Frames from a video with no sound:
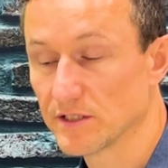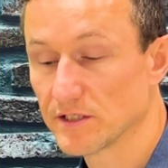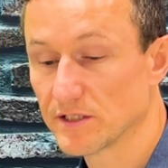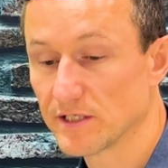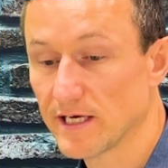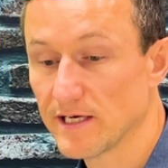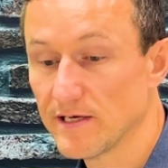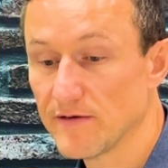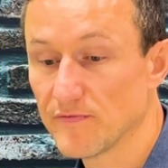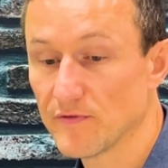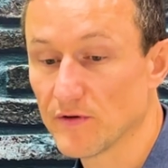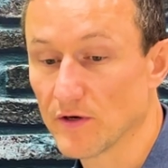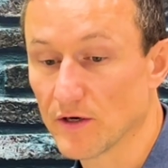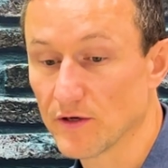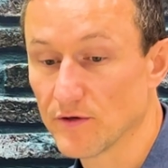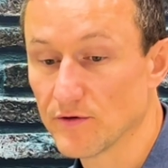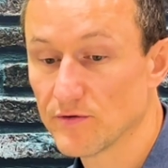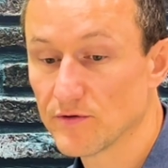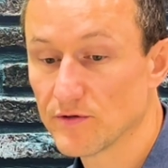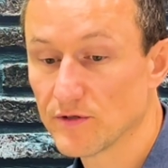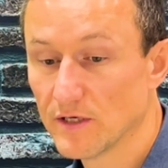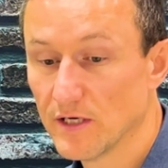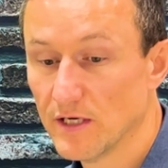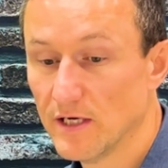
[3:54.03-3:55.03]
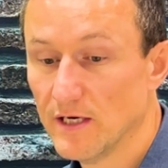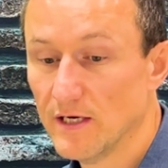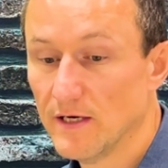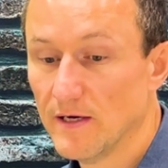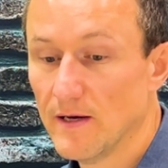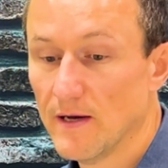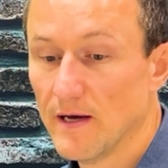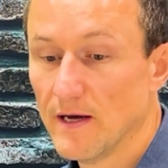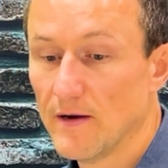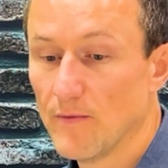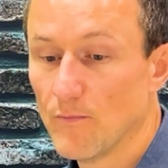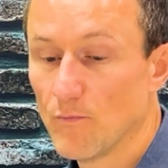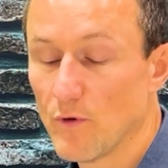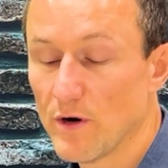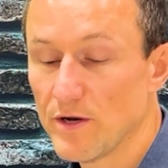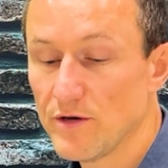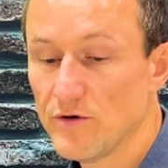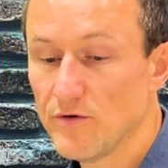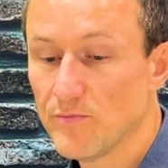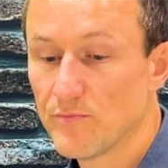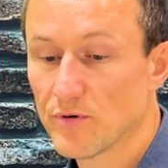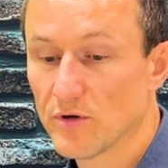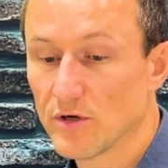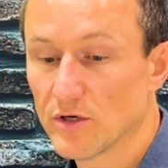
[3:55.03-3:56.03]
save those, when
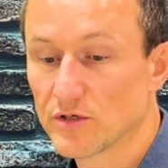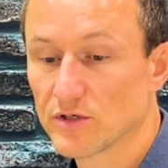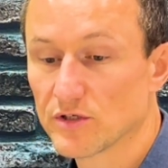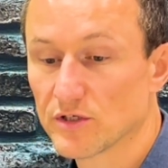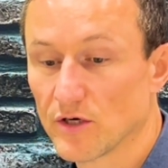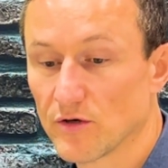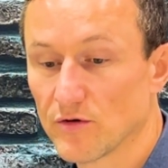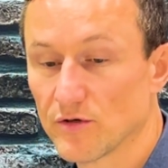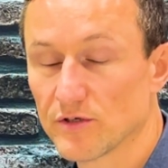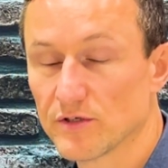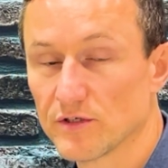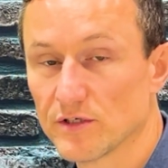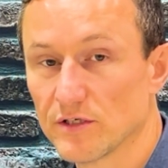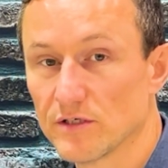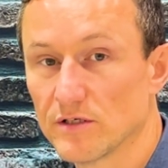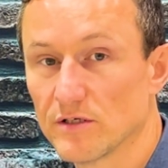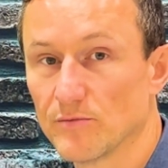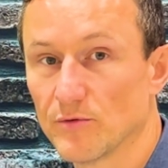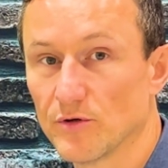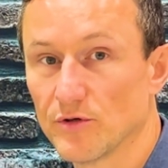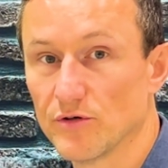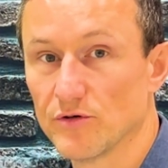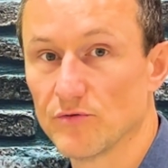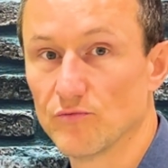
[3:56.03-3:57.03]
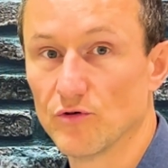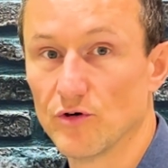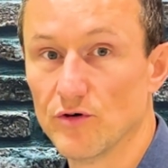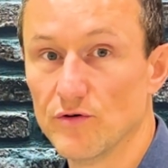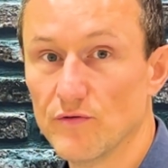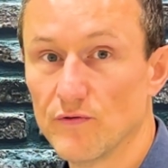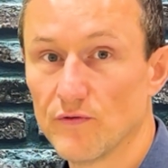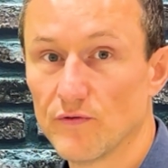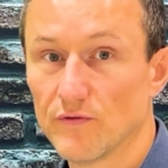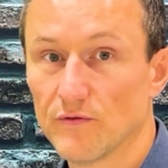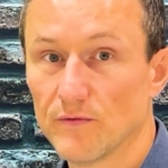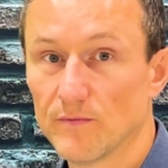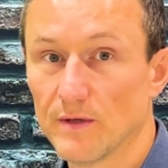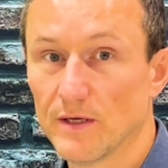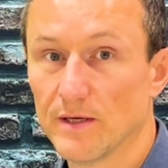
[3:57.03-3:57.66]
you put a solar system on your roof,